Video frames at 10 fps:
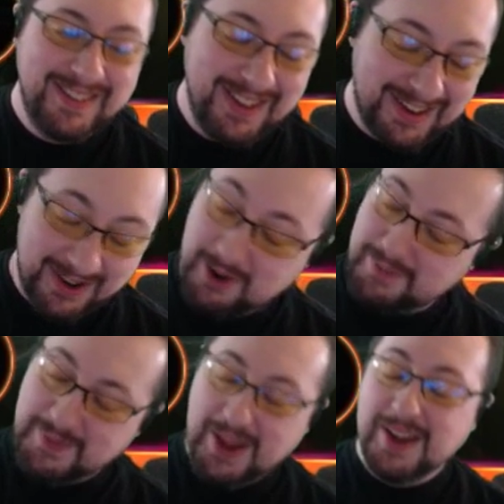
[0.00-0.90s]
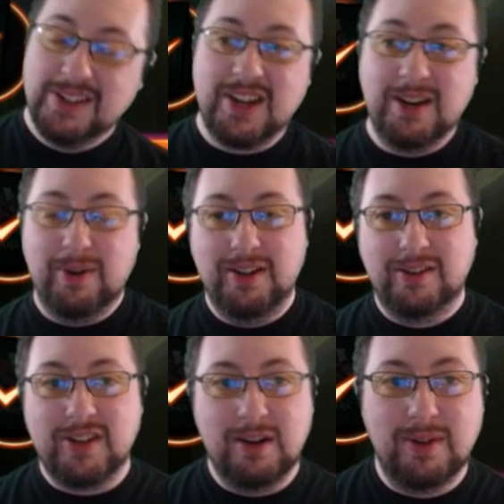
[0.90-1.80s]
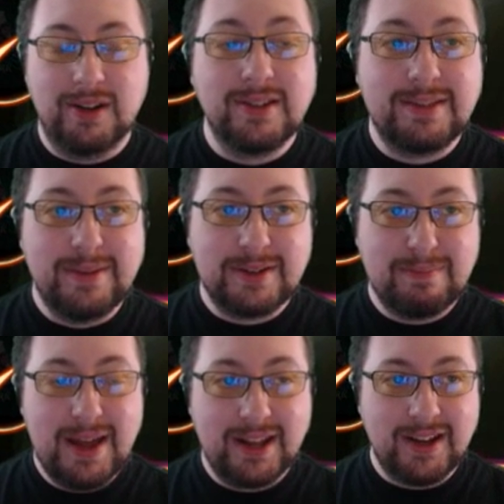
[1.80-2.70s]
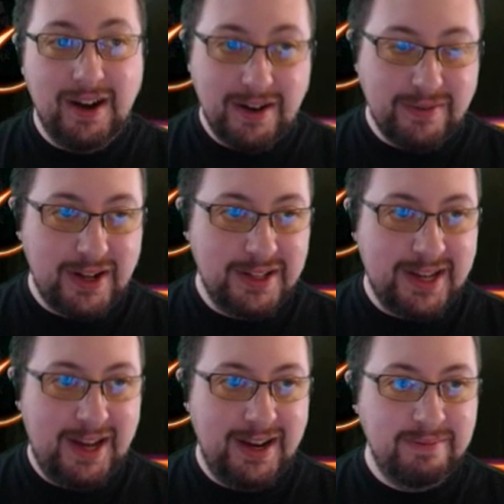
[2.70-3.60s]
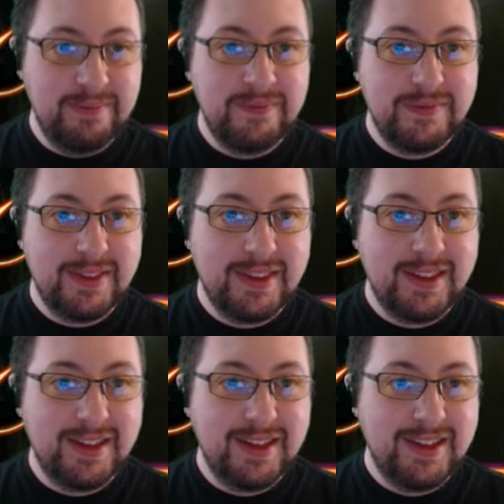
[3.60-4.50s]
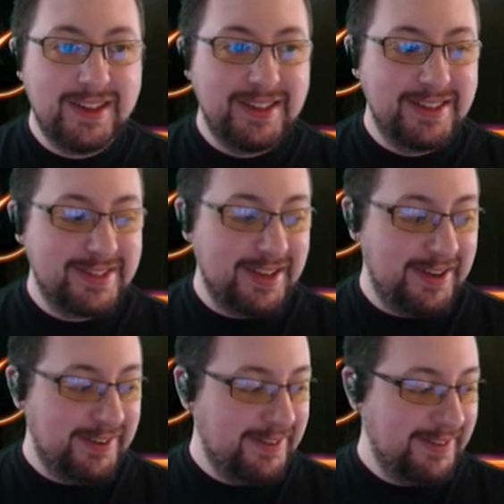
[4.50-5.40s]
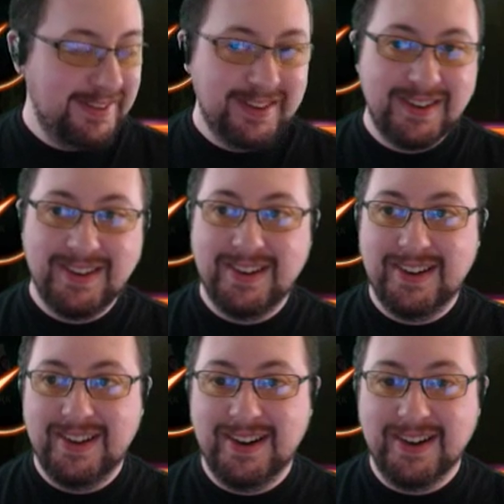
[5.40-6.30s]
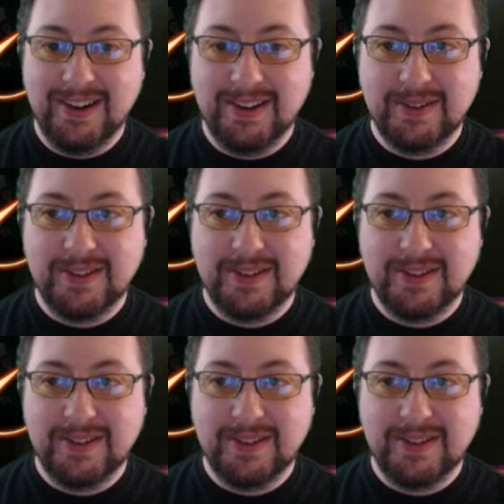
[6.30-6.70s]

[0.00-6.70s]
They're like, nope, Chain Whirler. Chain Whirler is the most meta card of all time. So, all right.